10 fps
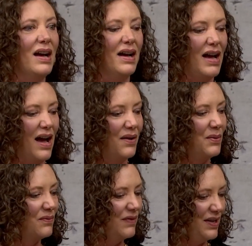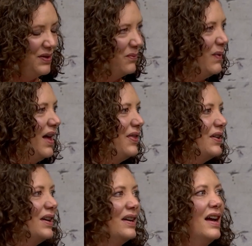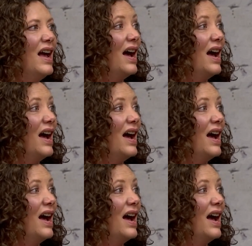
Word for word: uh, how to read the weather,